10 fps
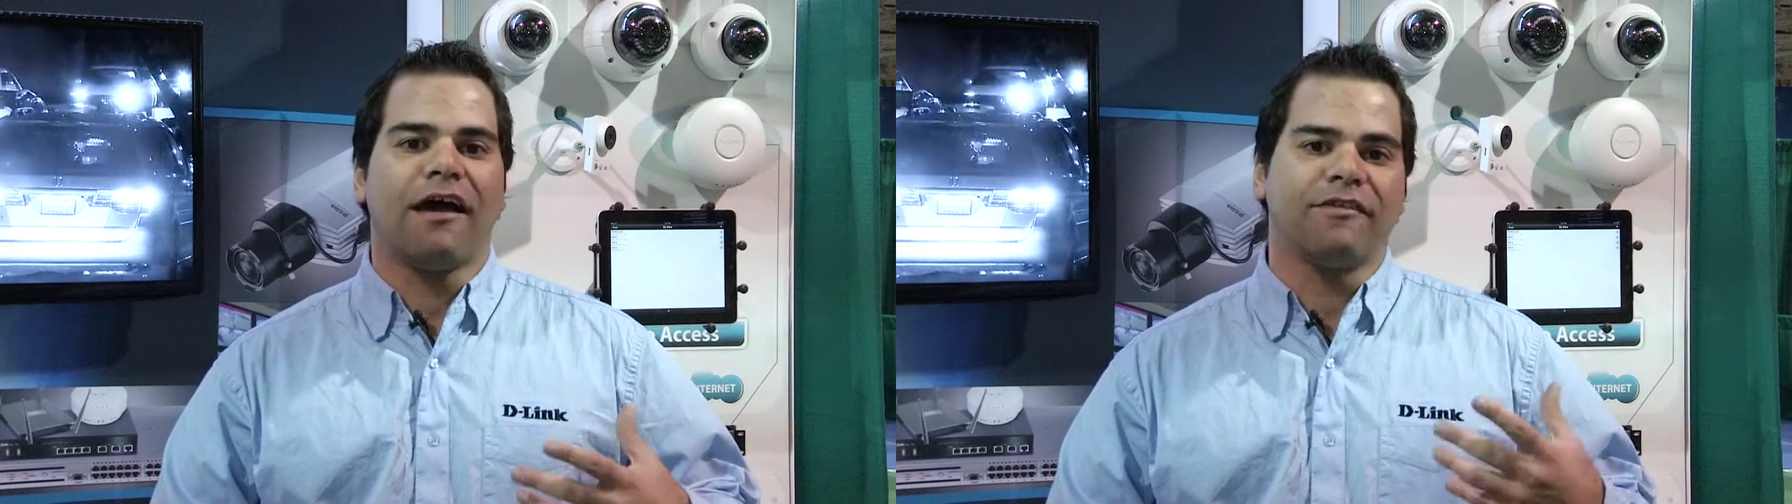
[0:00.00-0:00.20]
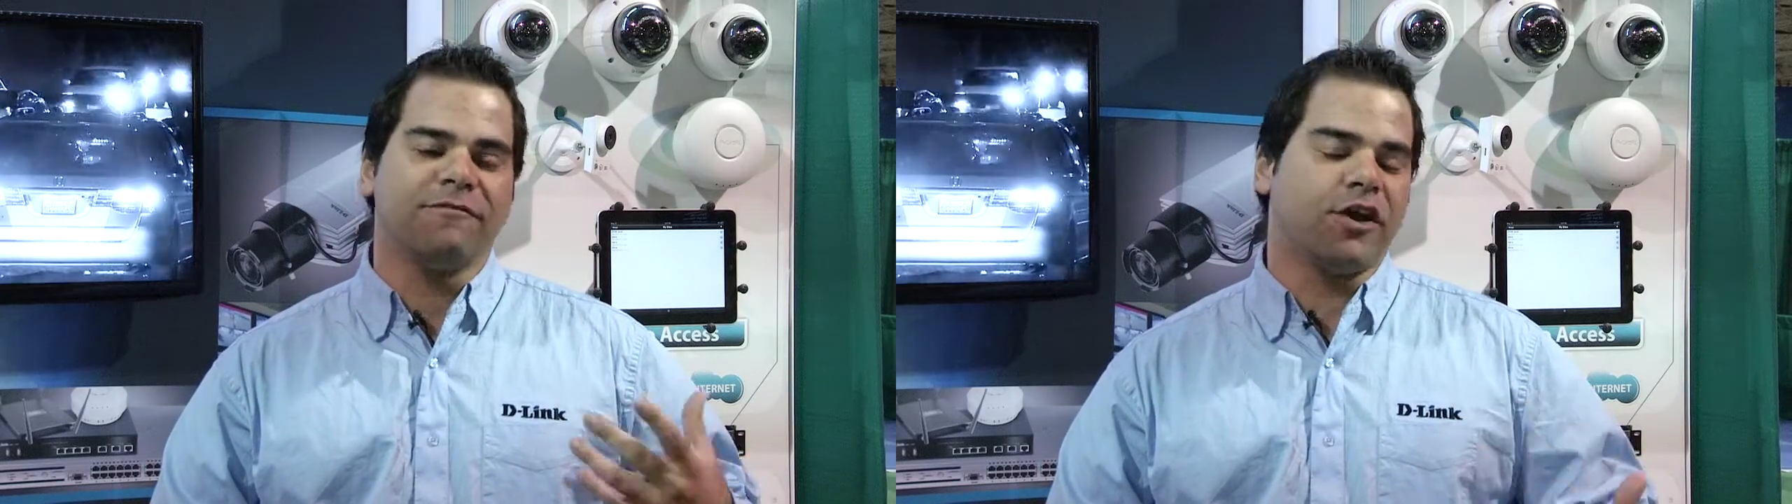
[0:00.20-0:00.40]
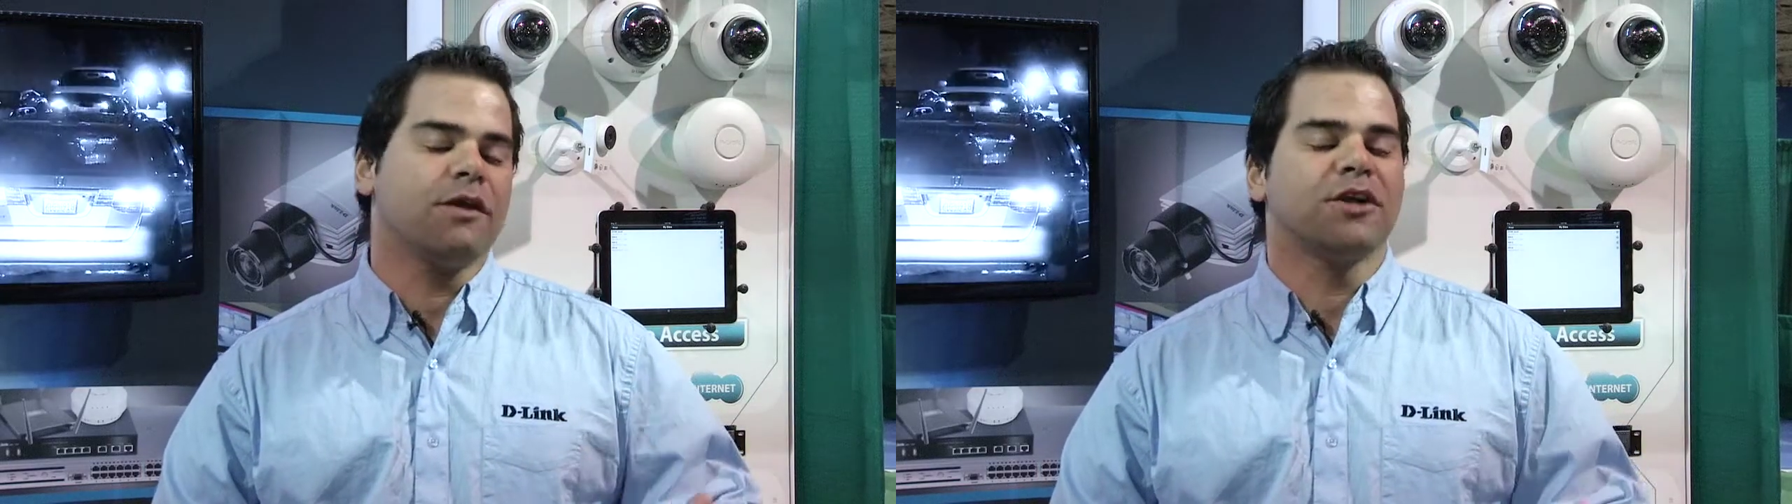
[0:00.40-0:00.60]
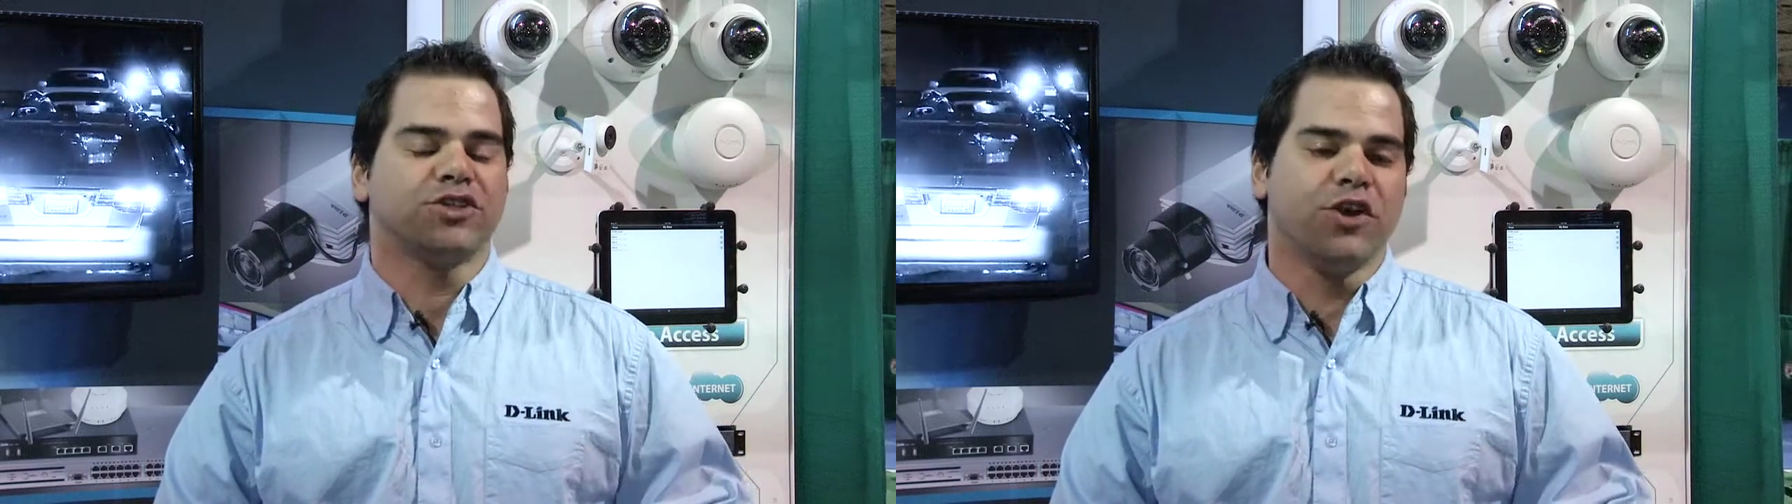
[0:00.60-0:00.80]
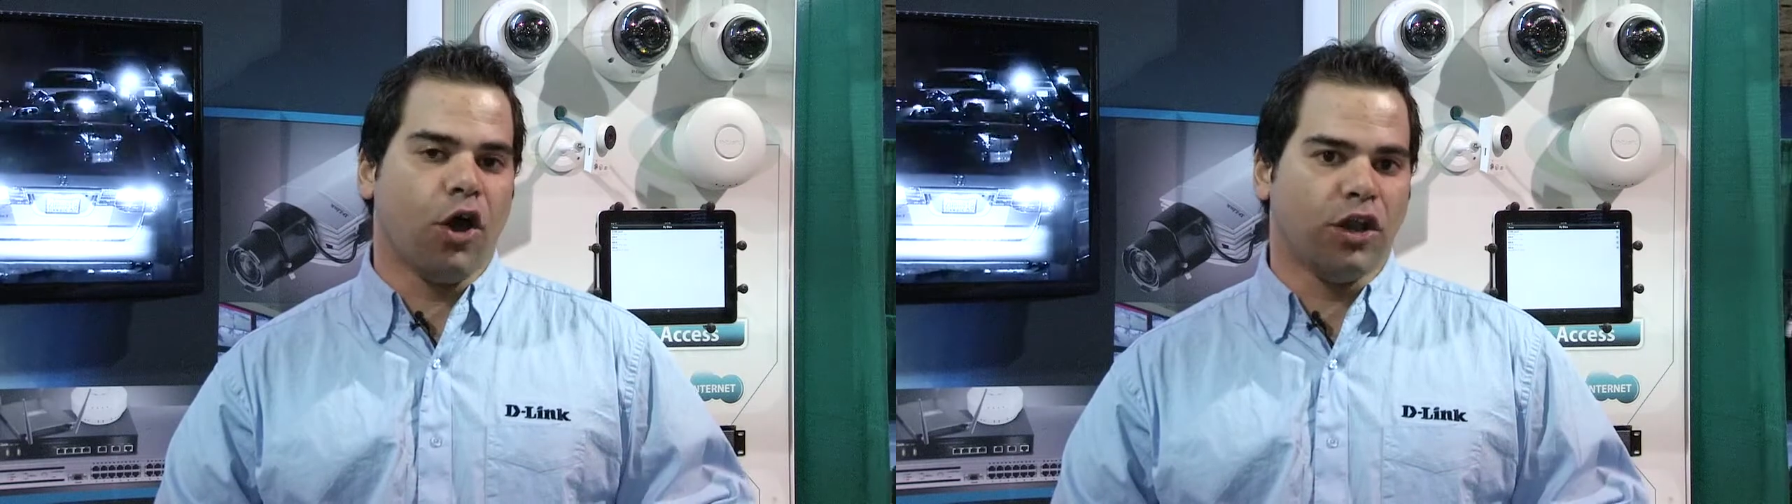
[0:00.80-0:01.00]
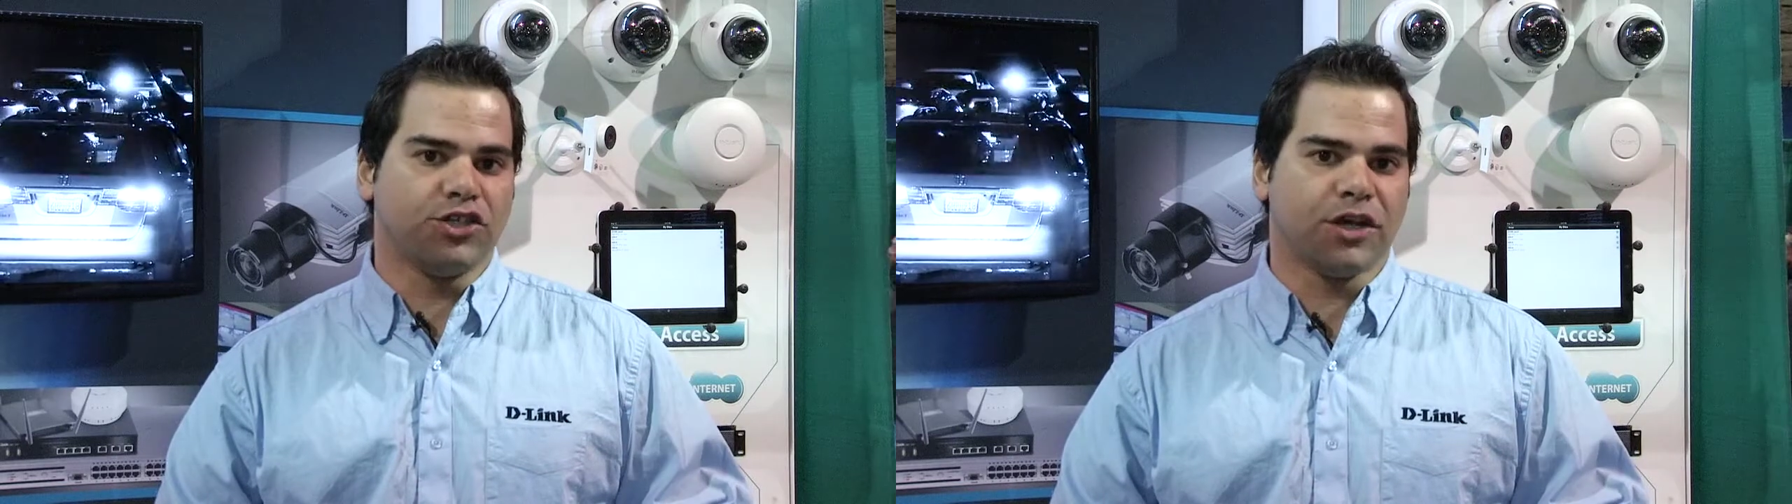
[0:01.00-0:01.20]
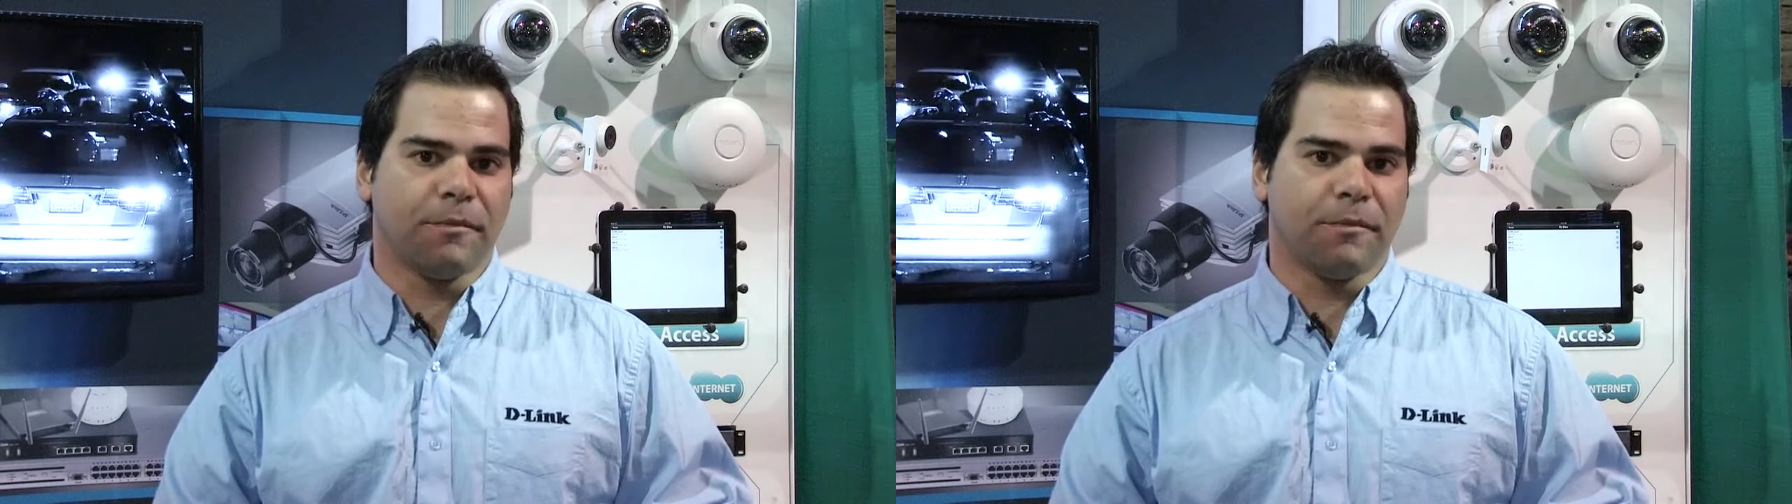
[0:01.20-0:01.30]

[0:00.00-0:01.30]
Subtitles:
having very much knowledge